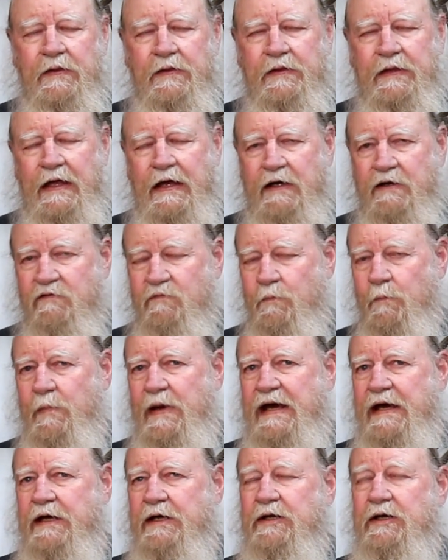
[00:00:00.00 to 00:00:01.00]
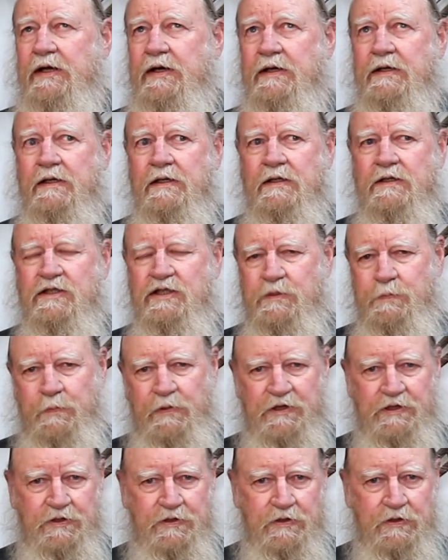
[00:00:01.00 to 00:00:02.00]
that I've made
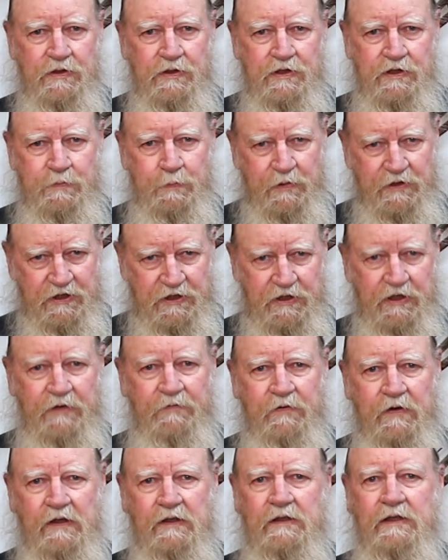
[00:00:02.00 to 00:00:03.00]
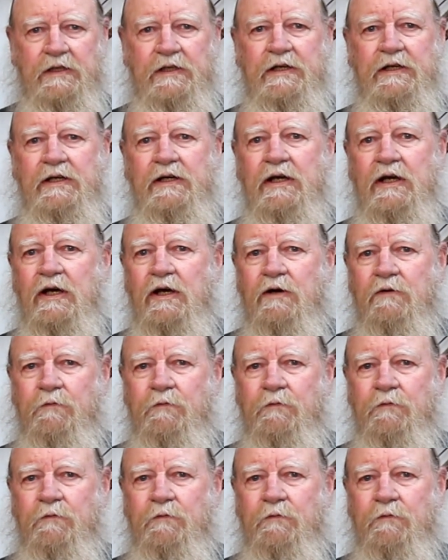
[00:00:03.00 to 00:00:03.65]
specifically